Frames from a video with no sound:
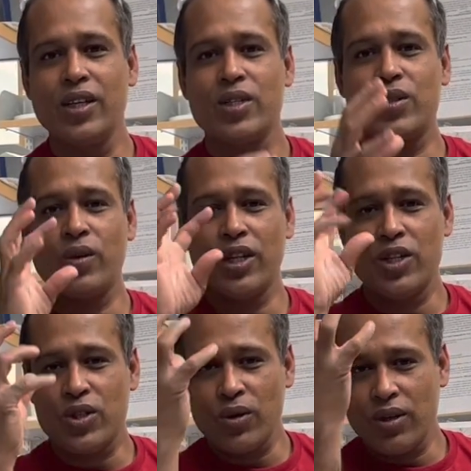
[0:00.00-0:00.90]
So it
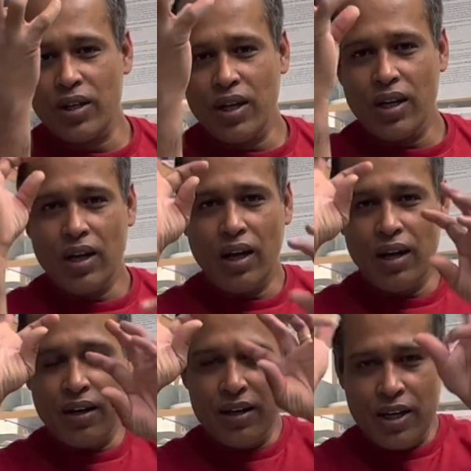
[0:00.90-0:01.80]
should
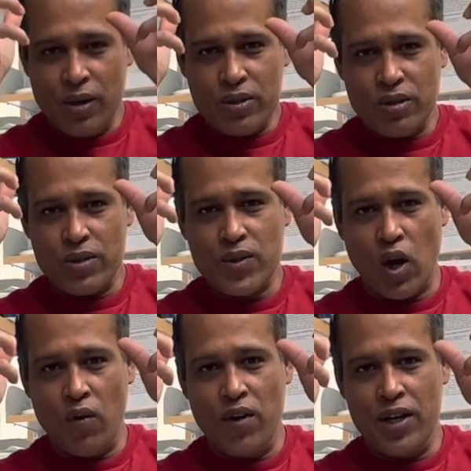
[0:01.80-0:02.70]
reduce your
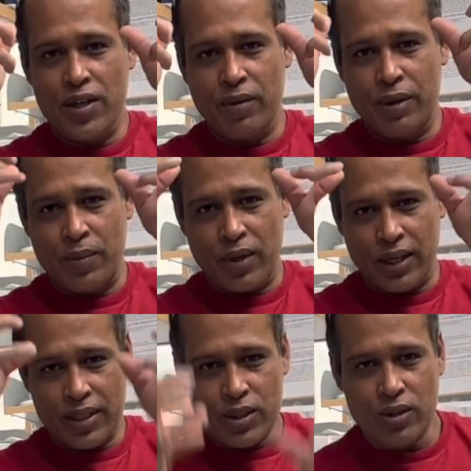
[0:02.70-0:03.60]
solubility of the
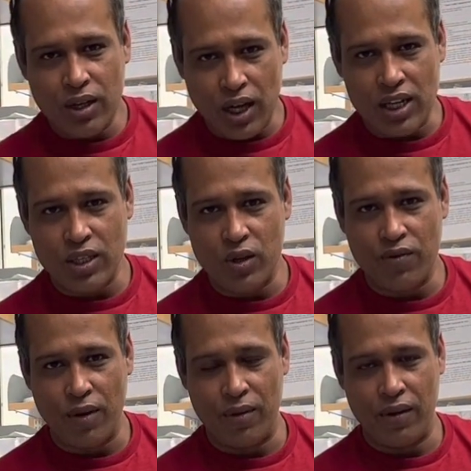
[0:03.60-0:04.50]
product. It should crash out
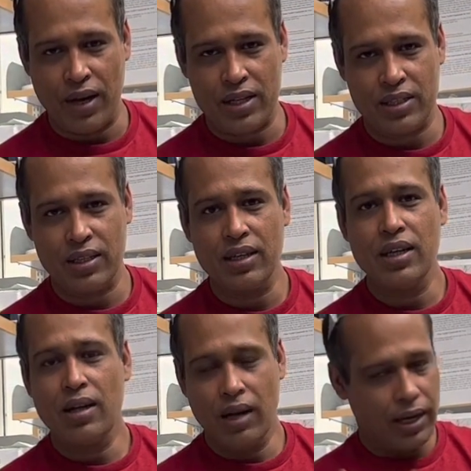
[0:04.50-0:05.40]
from the reaction,
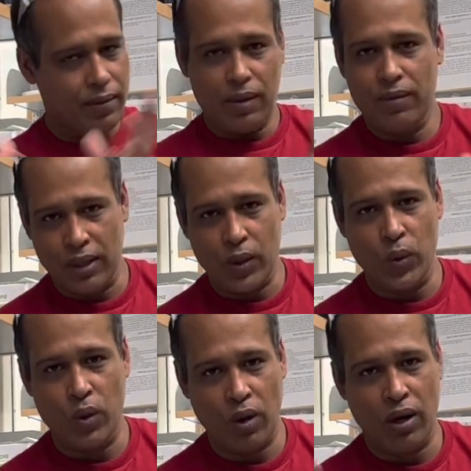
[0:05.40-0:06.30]
like the
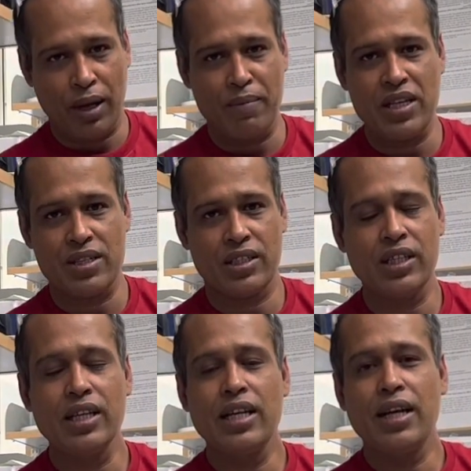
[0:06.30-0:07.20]
crude or like mixture.
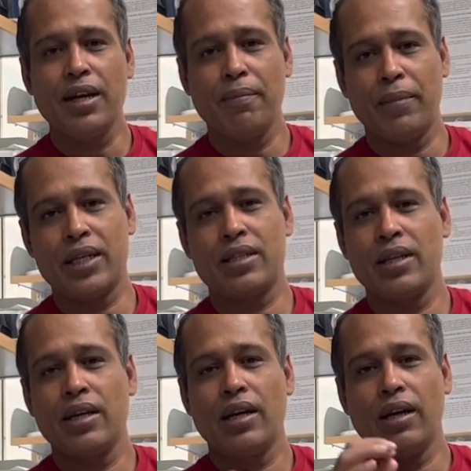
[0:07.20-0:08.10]
But
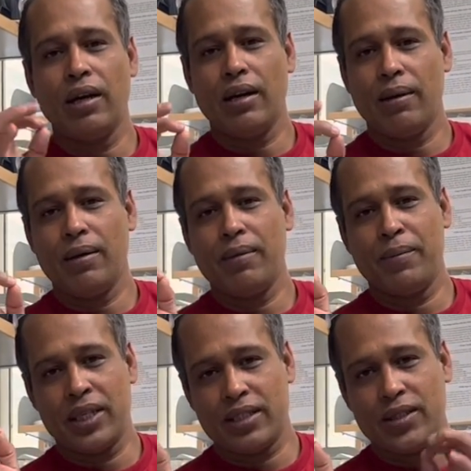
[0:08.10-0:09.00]

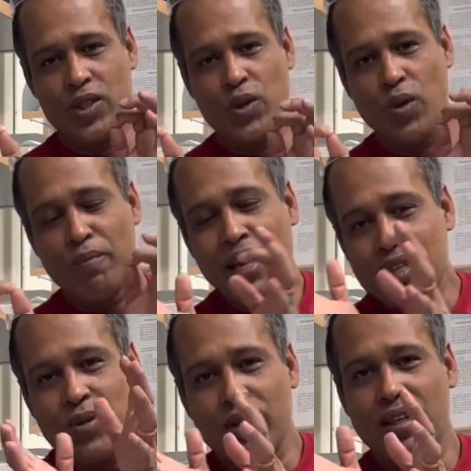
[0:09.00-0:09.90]
to
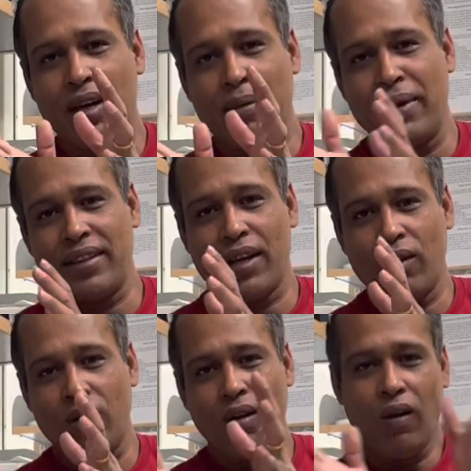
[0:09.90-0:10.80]
mix with the
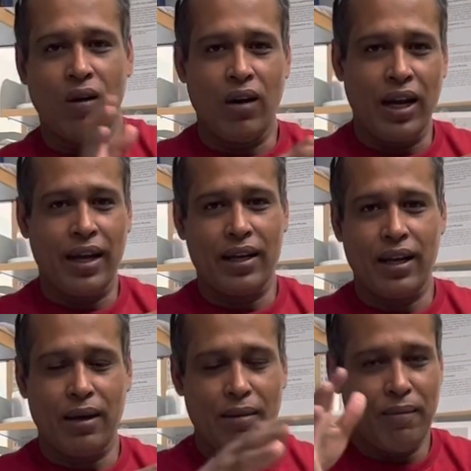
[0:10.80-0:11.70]
methanol, or
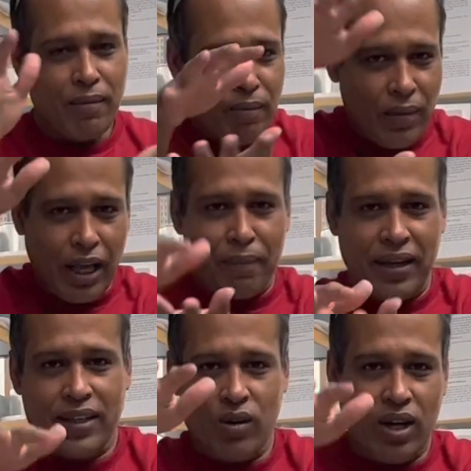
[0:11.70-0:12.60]
like
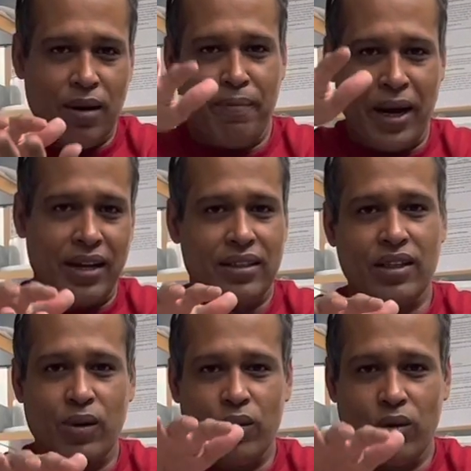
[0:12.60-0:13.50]
methanol and PET
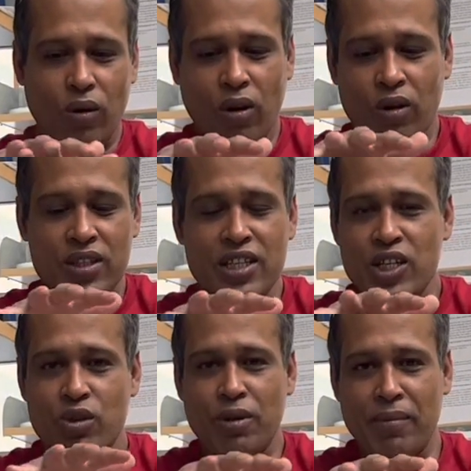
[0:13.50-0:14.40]
ether always need
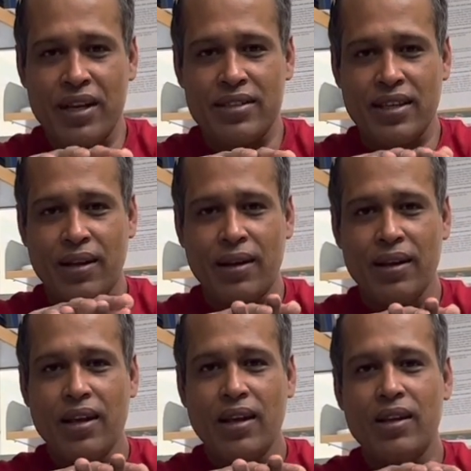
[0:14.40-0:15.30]
to be mixing.
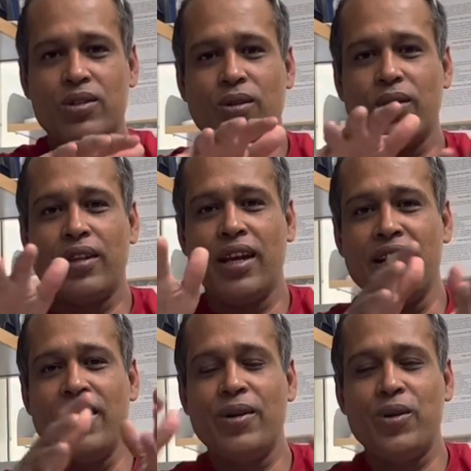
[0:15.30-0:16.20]
So they
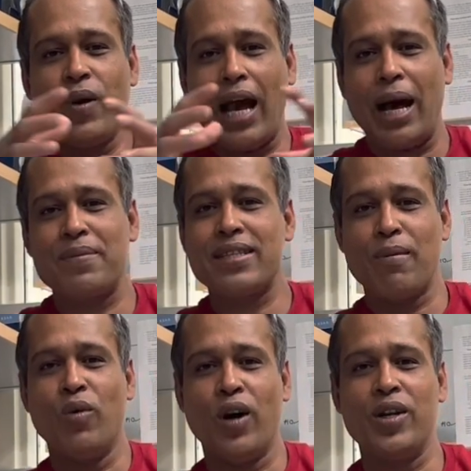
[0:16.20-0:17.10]
need to have
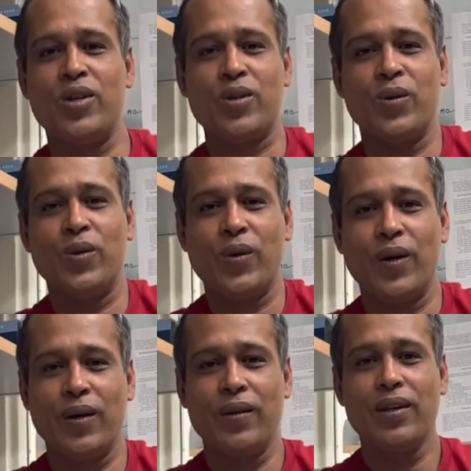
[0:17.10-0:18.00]
someone to
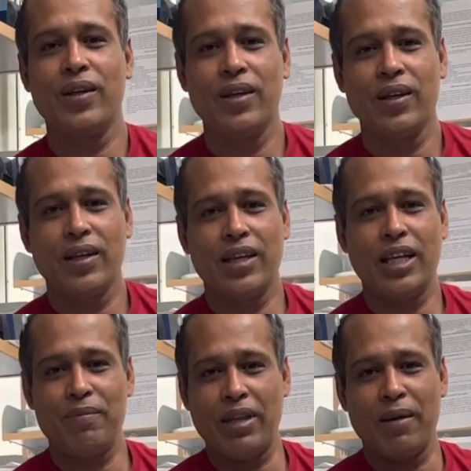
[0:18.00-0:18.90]

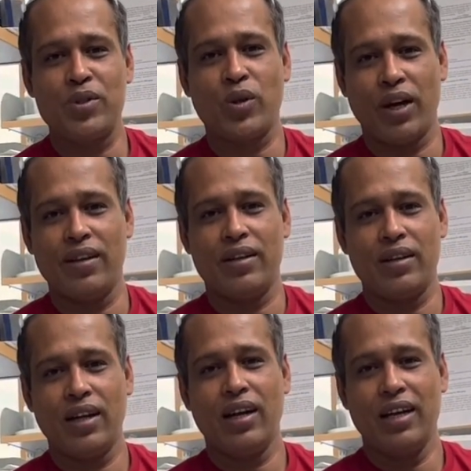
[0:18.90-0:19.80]
keep them
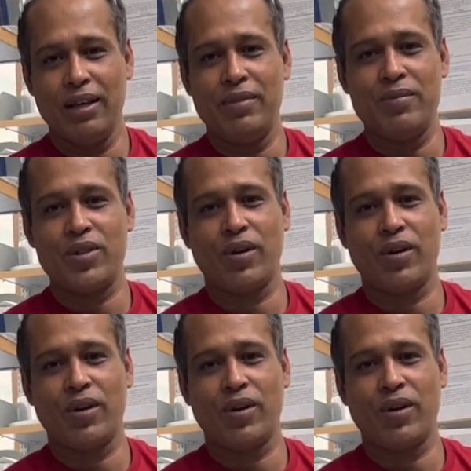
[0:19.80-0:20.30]
together. Leave them together.